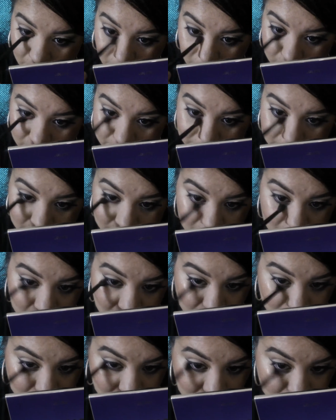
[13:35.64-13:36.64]
harsh
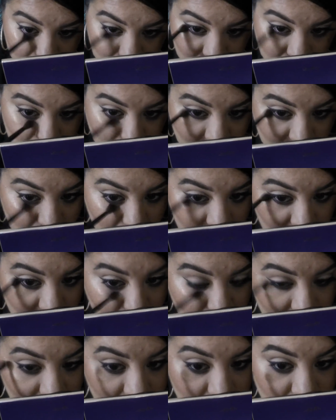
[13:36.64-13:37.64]
line.
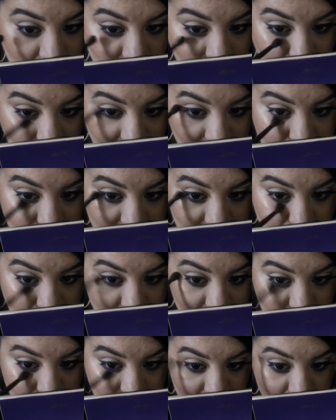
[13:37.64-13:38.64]
You have
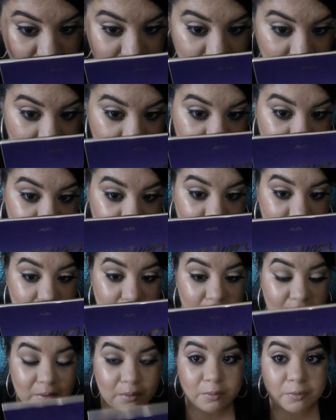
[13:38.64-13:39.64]
some
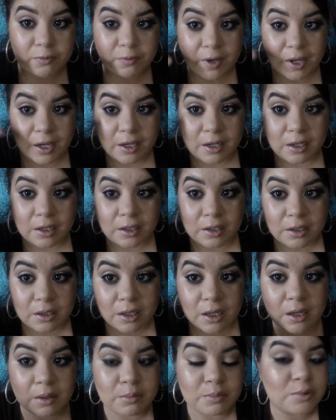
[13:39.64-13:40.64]
shadowing, fading
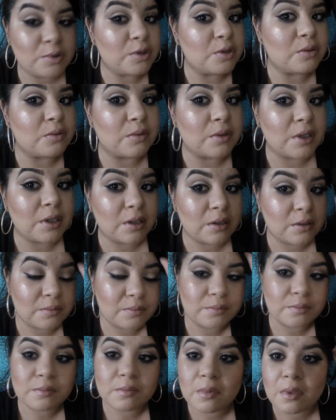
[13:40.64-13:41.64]
up to it.
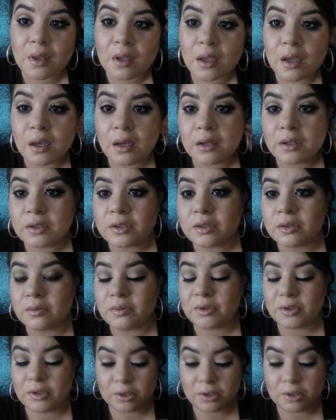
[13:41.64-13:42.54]
So we're